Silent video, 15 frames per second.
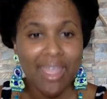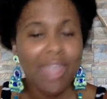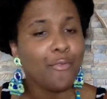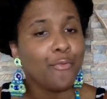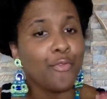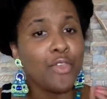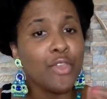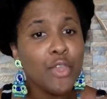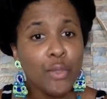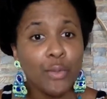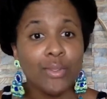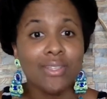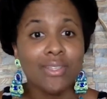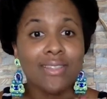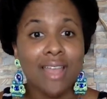If you
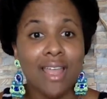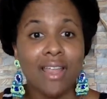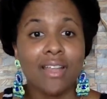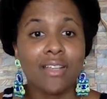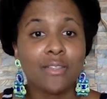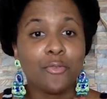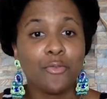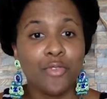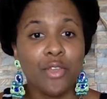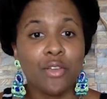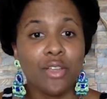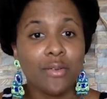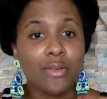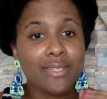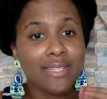desire to feel
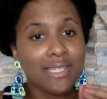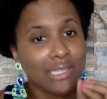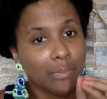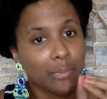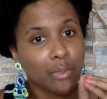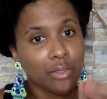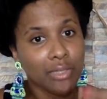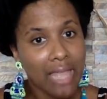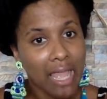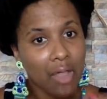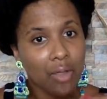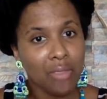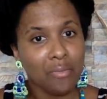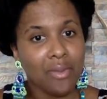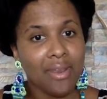irresistible now
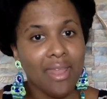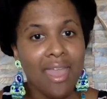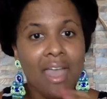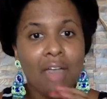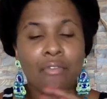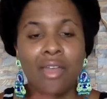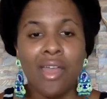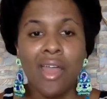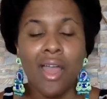and you want to have